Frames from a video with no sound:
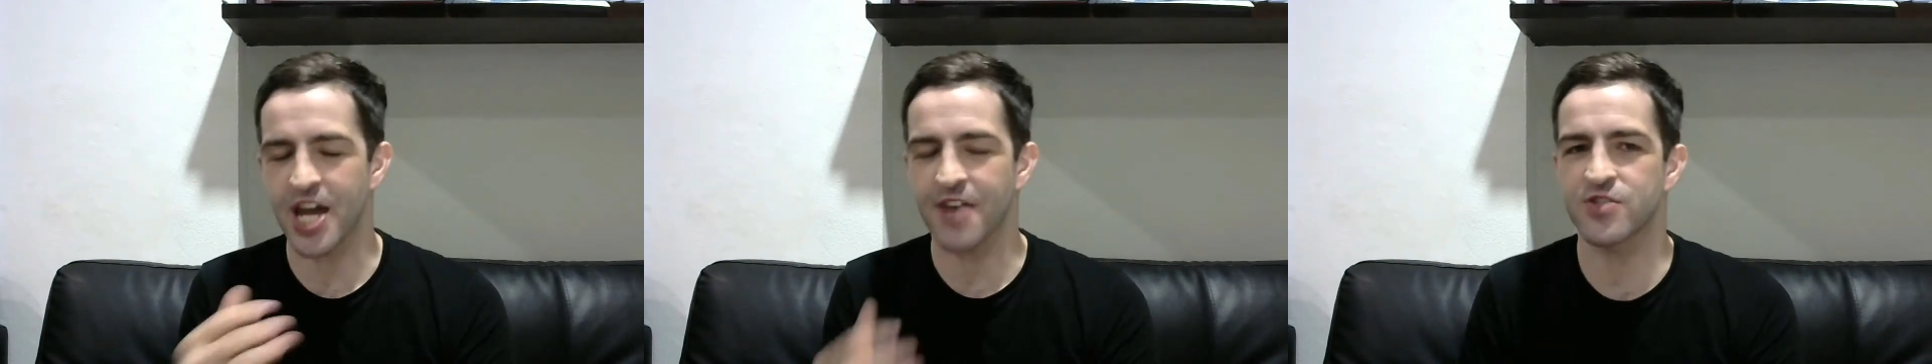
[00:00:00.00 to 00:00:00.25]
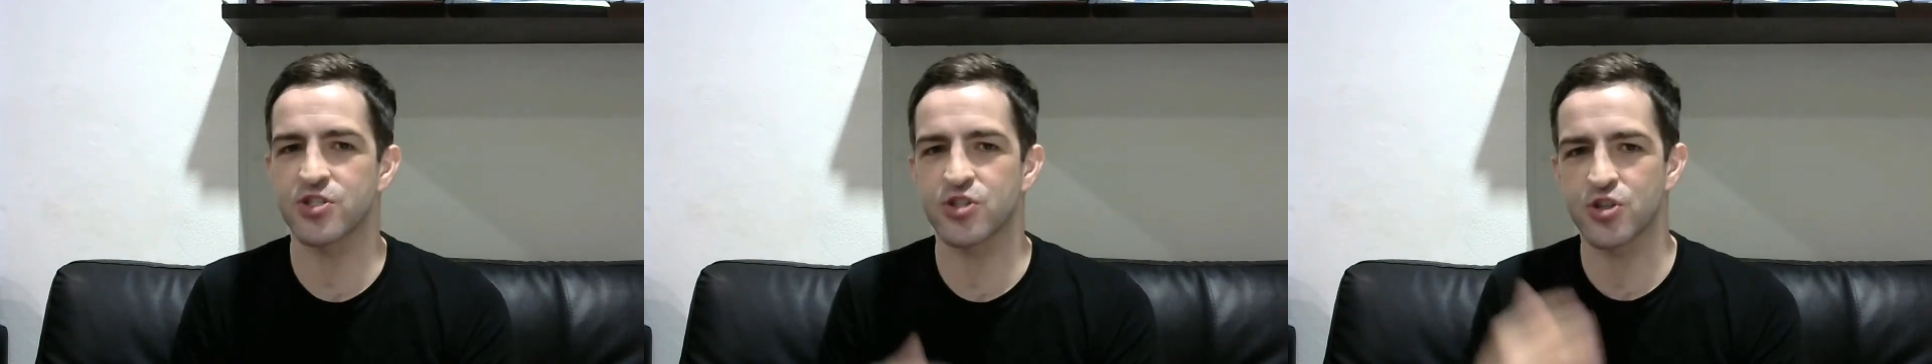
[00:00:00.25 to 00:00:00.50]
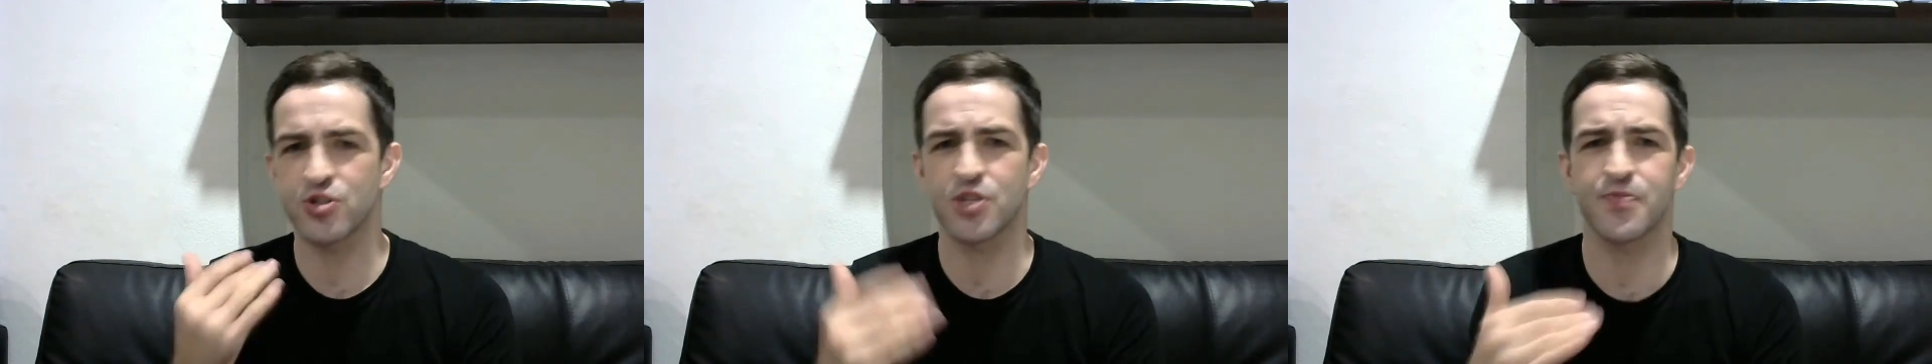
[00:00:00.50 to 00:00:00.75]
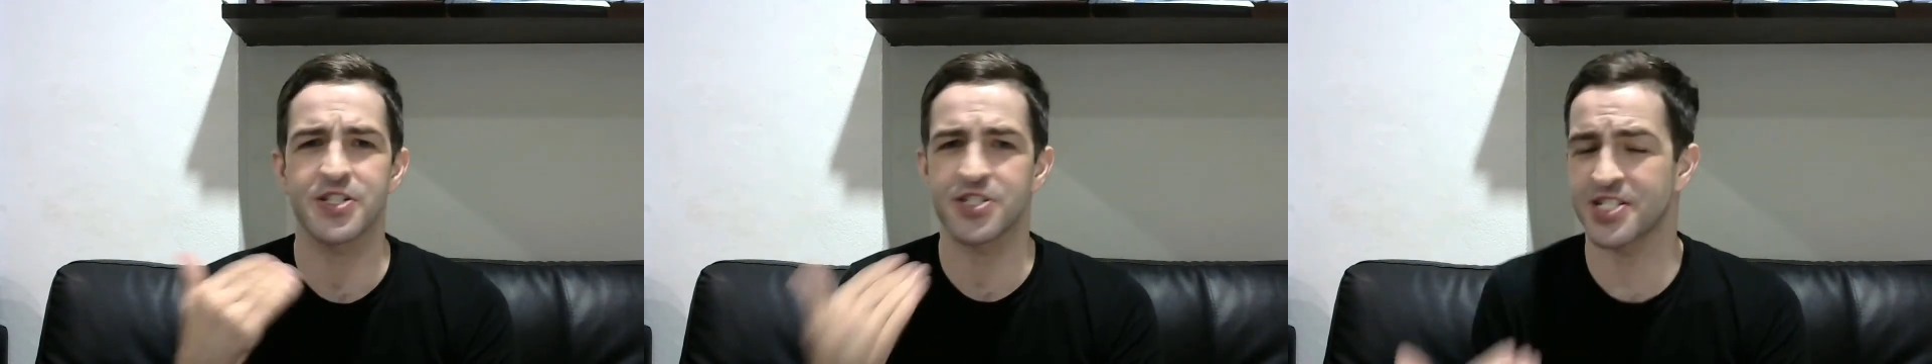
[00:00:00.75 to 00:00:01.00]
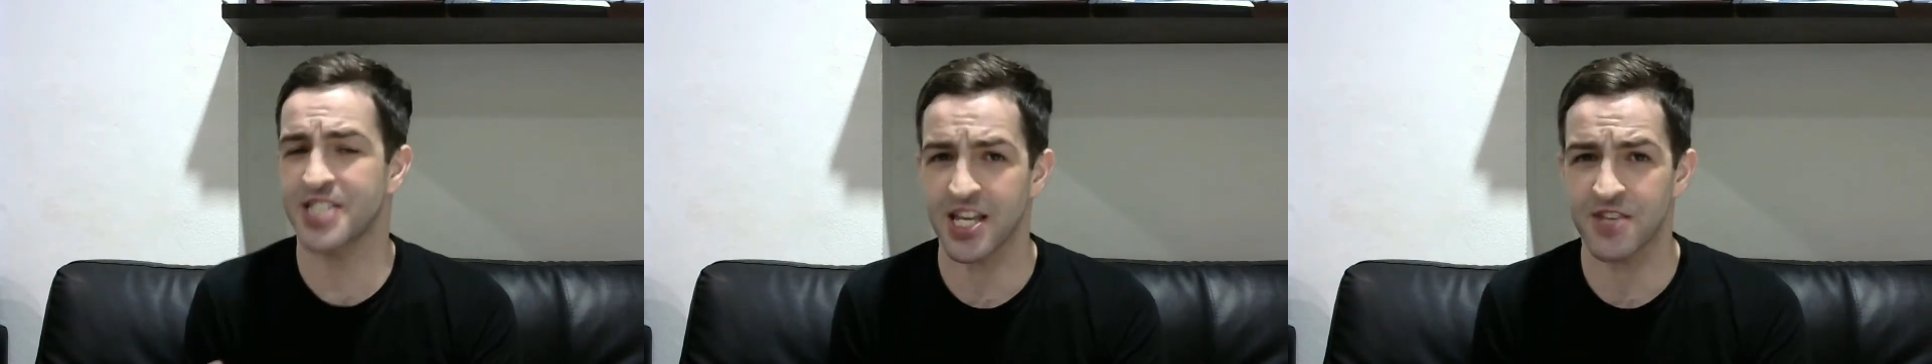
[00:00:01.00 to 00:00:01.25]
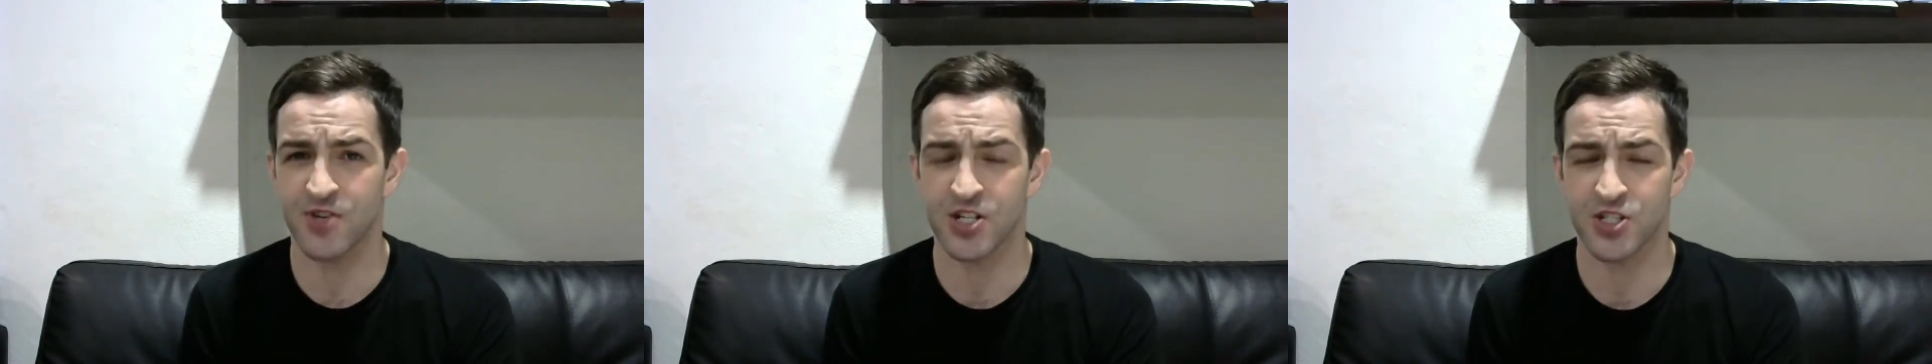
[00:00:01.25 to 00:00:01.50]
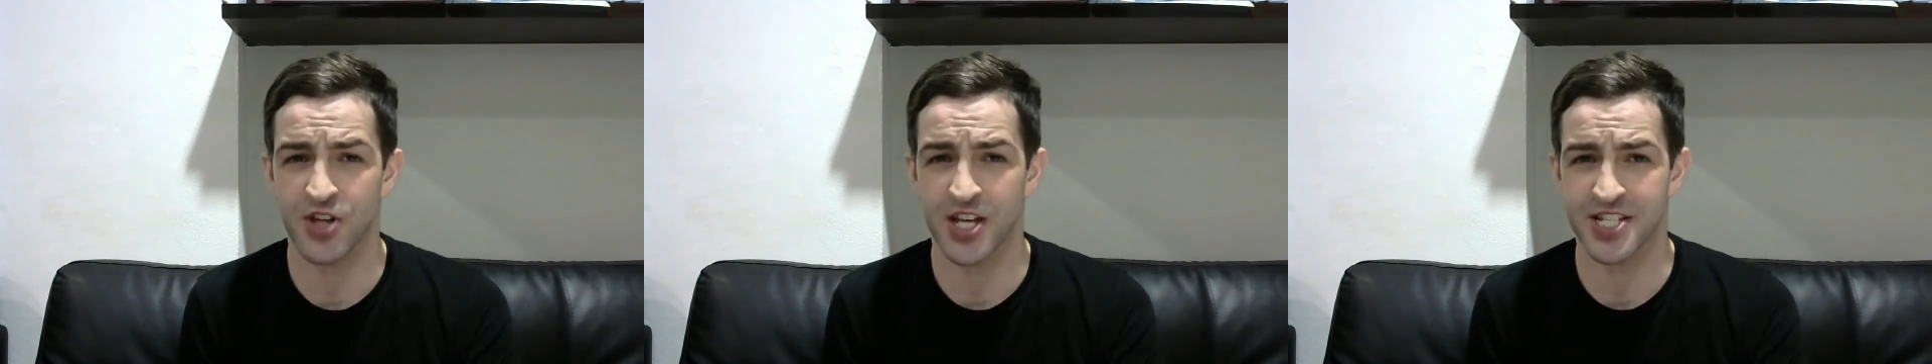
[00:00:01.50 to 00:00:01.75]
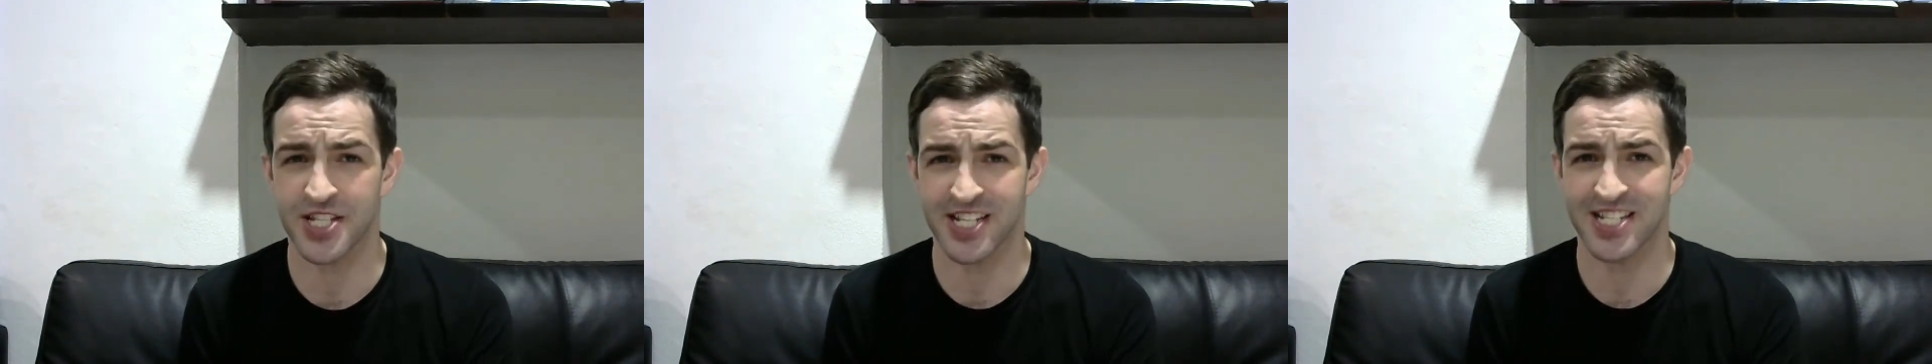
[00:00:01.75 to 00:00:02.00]
to have to do to be successful in
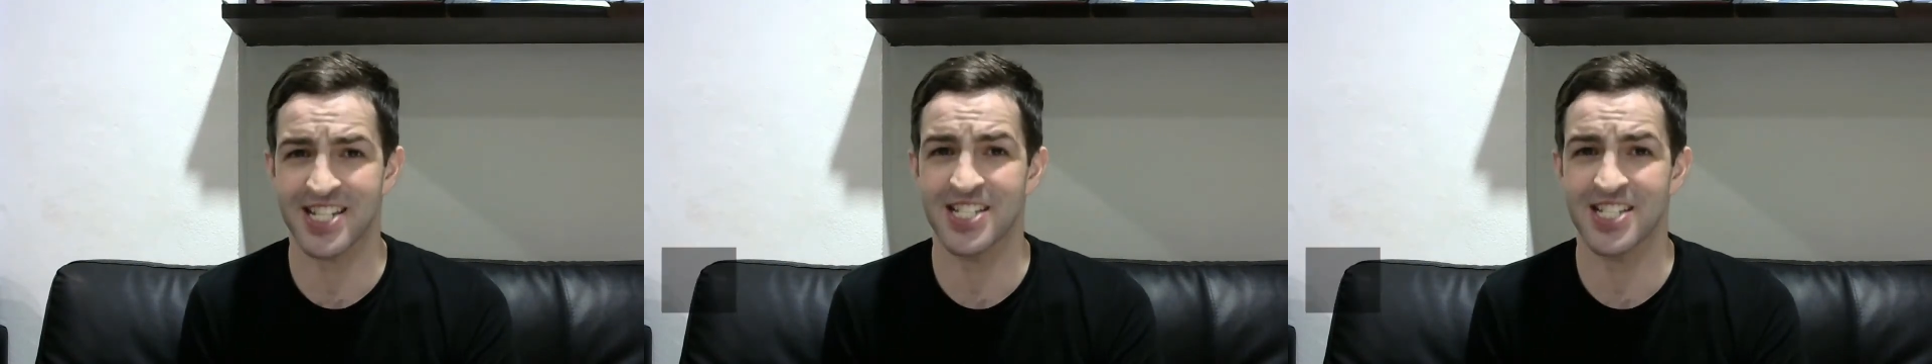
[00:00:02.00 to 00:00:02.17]
2018